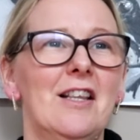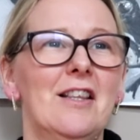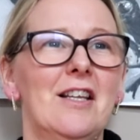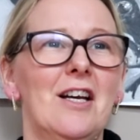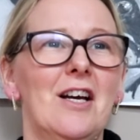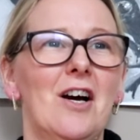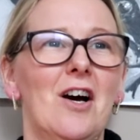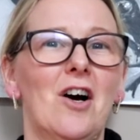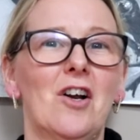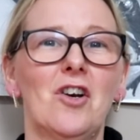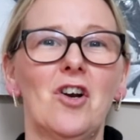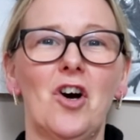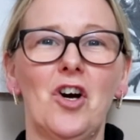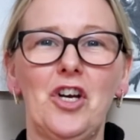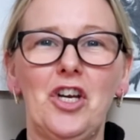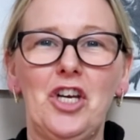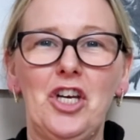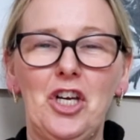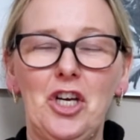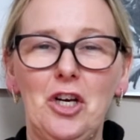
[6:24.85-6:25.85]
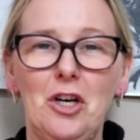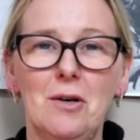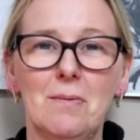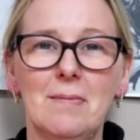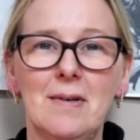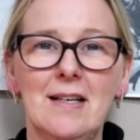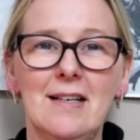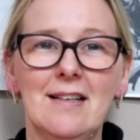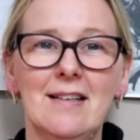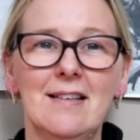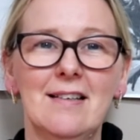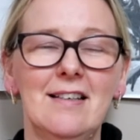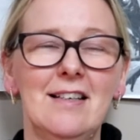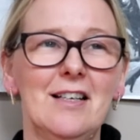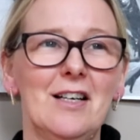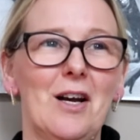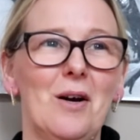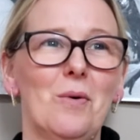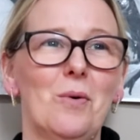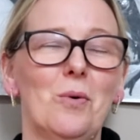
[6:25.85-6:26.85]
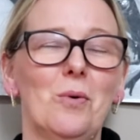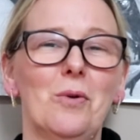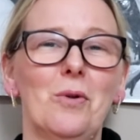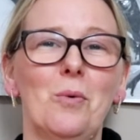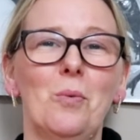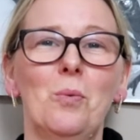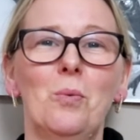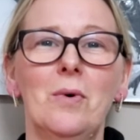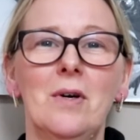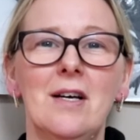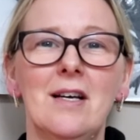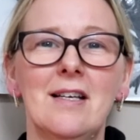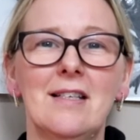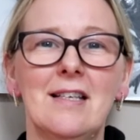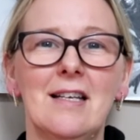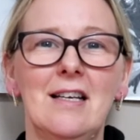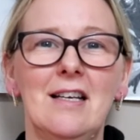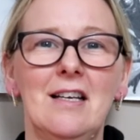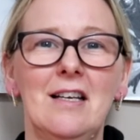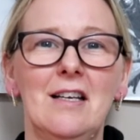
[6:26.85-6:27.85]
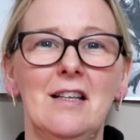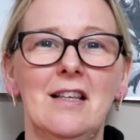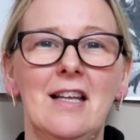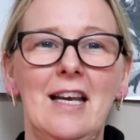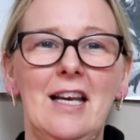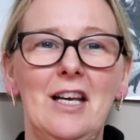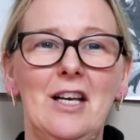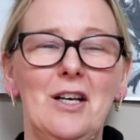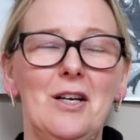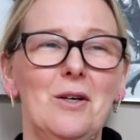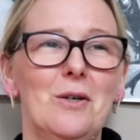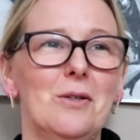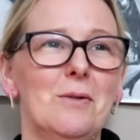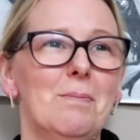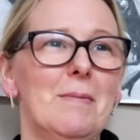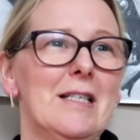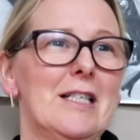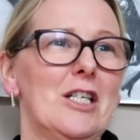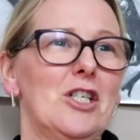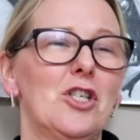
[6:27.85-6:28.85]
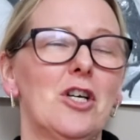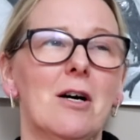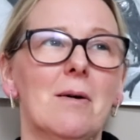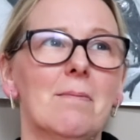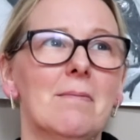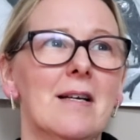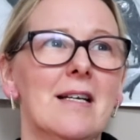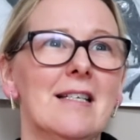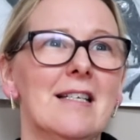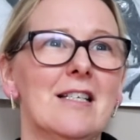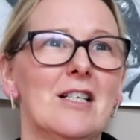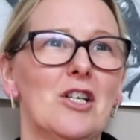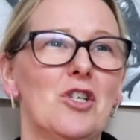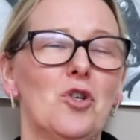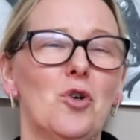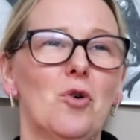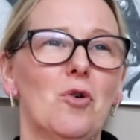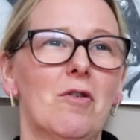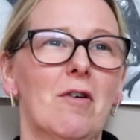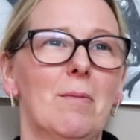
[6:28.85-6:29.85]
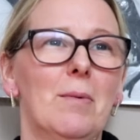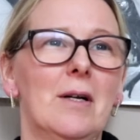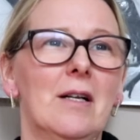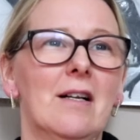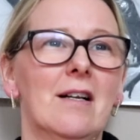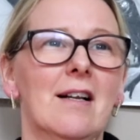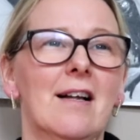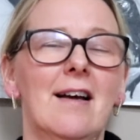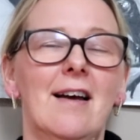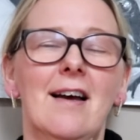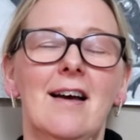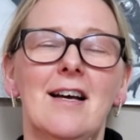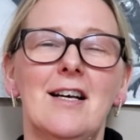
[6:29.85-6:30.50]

that are not human, you know, all the words that they use. Mr. Tumnus is adorable.